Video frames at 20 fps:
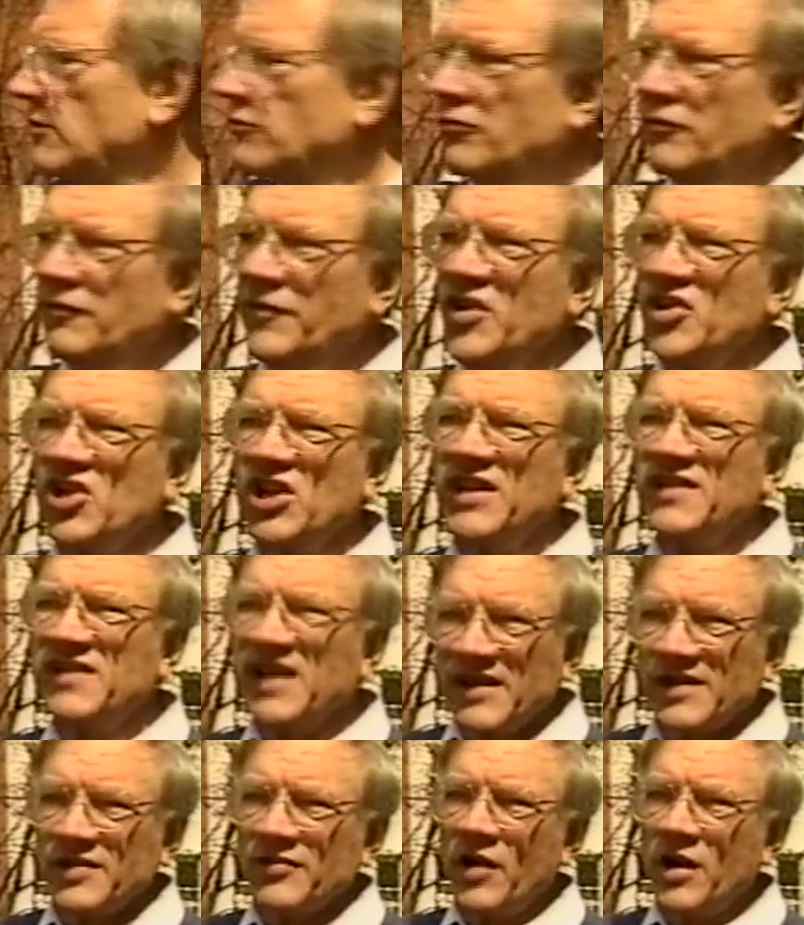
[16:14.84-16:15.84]
virtually
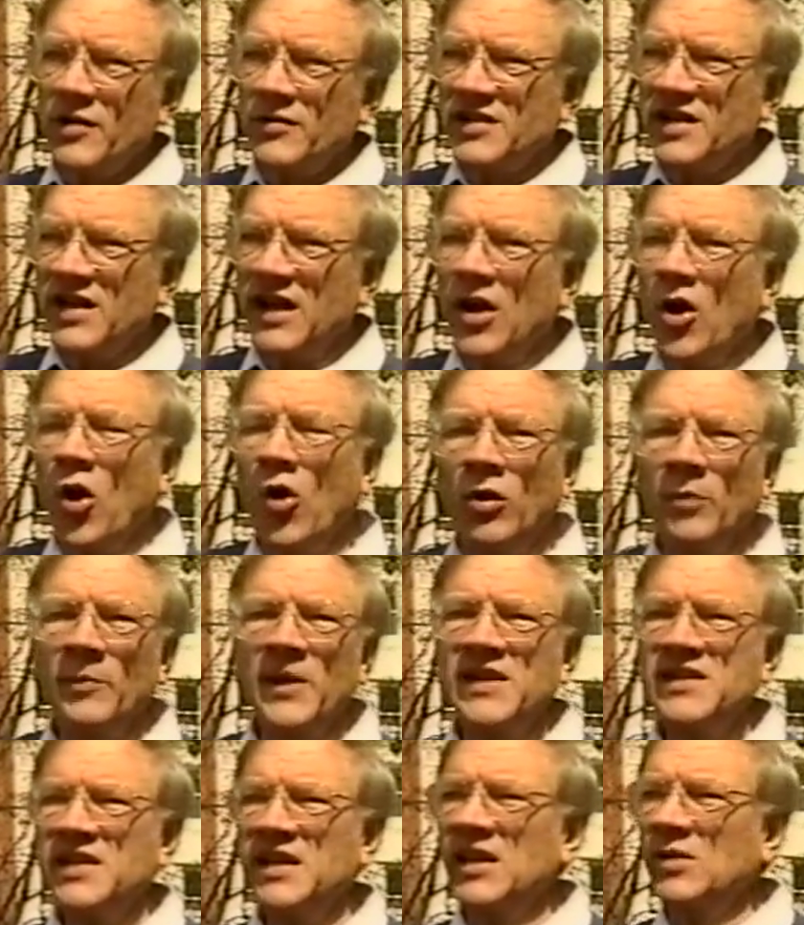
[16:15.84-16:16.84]
6 roads here, all
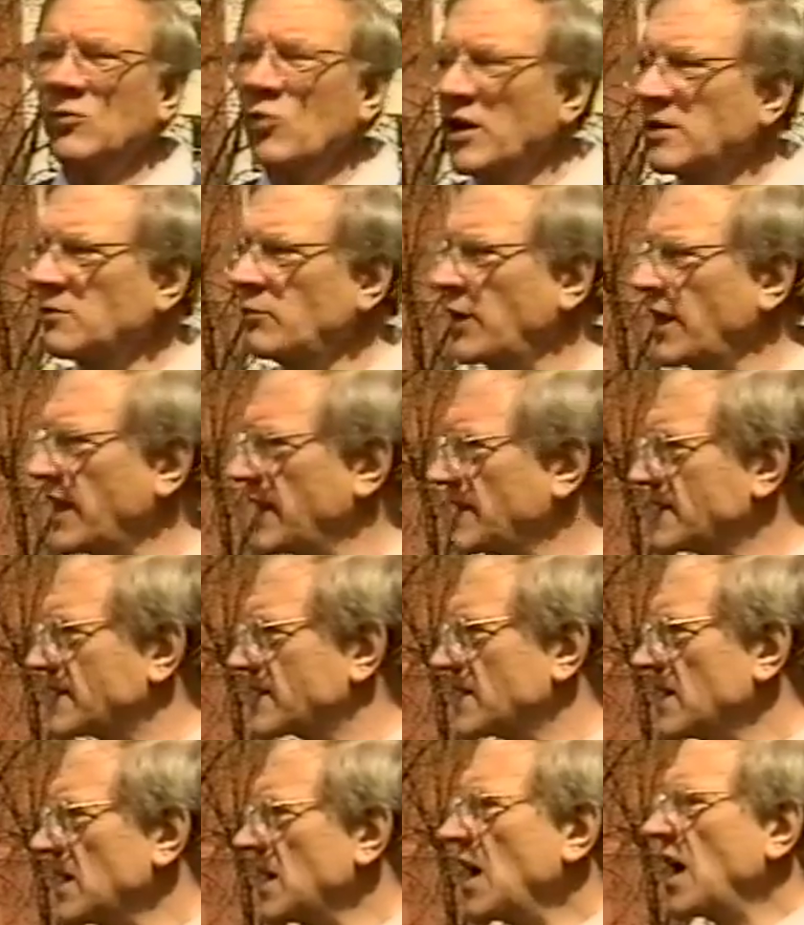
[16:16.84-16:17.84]
meeting in one place,
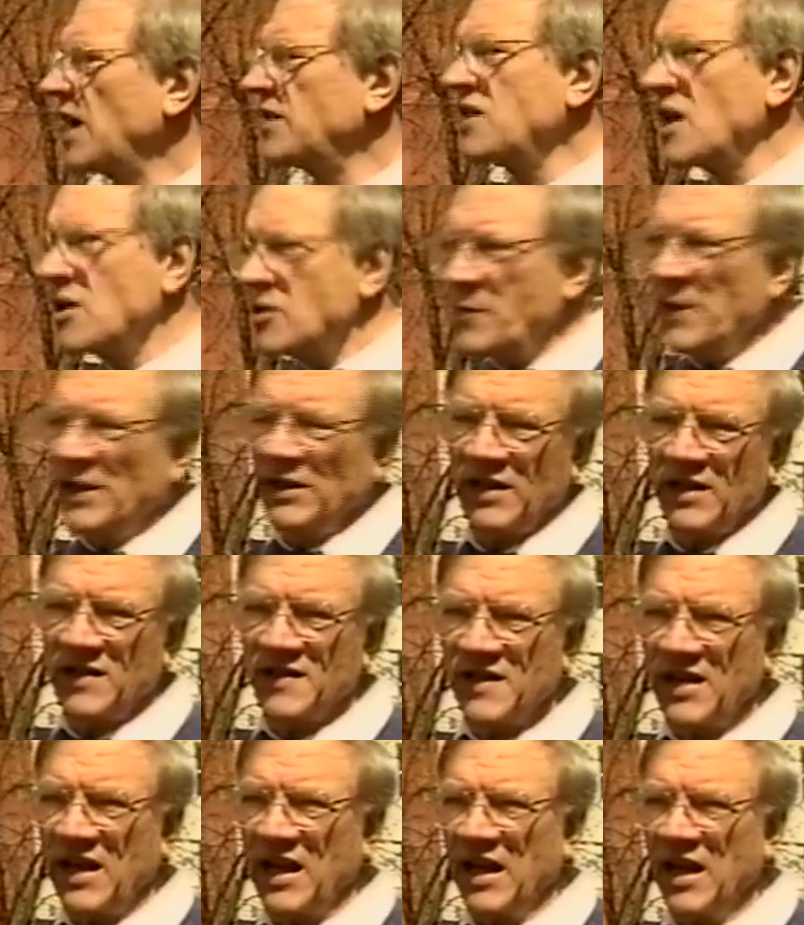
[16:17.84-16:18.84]
and no
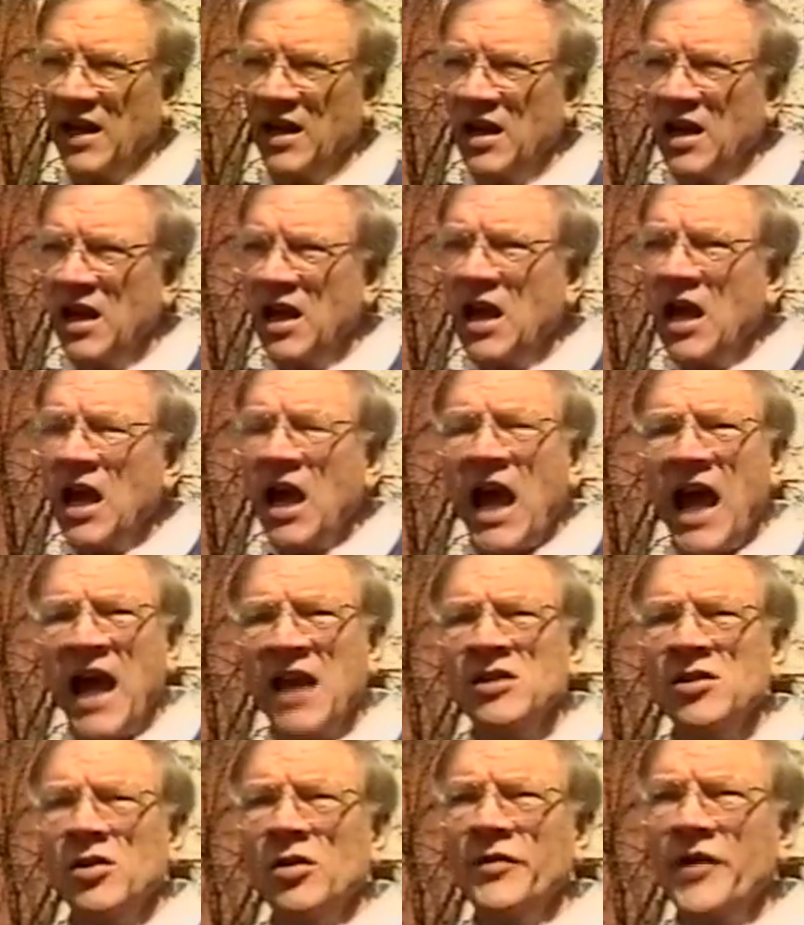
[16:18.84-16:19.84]
buildings here?
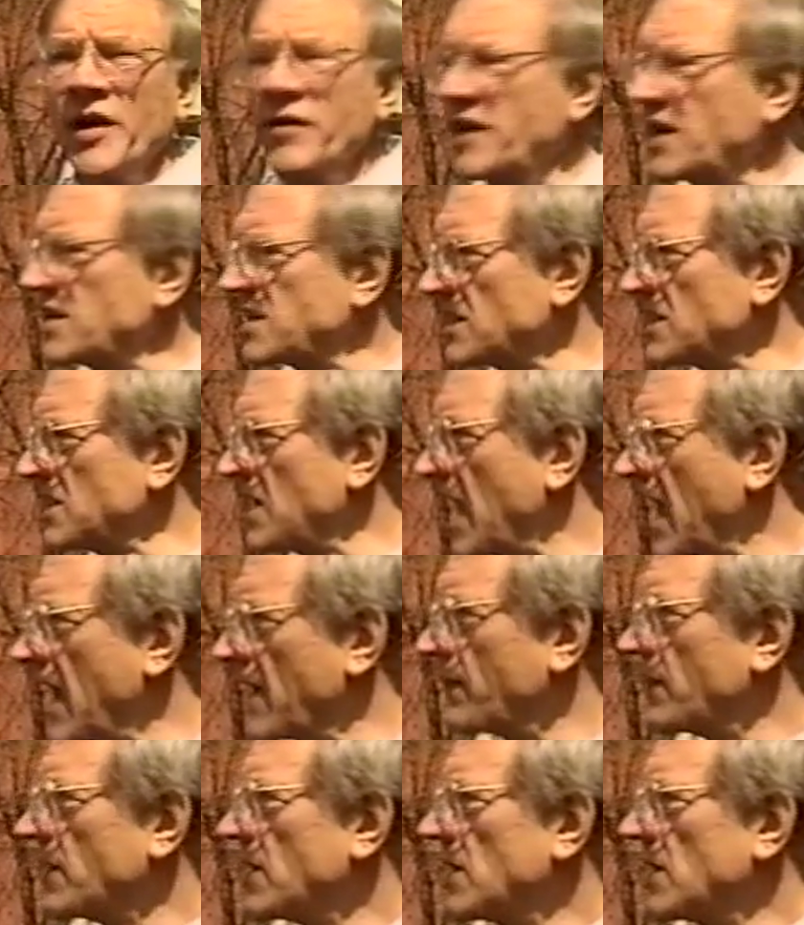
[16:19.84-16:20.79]
And although they didn't have